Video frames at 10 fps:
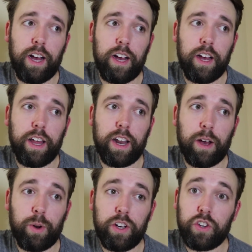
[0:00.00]
Uh, and
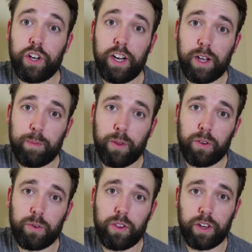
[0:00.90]
I wanted to share a couple of
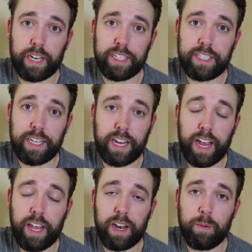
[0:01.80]
those with you guys
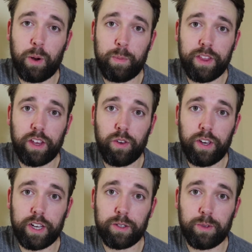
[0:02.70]
tonight, and I'm hoping that you
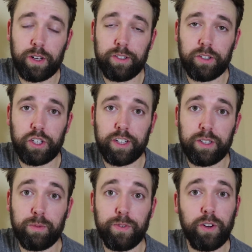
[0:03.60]
guys will also share
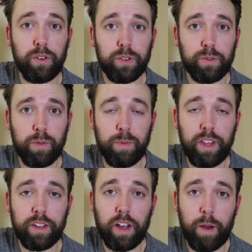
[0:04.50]
some of your goals with me
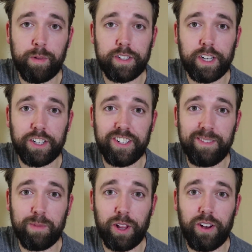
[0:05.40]
in the comment
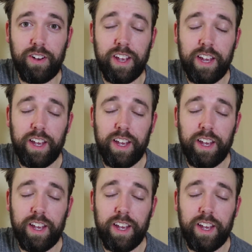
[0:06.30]
section below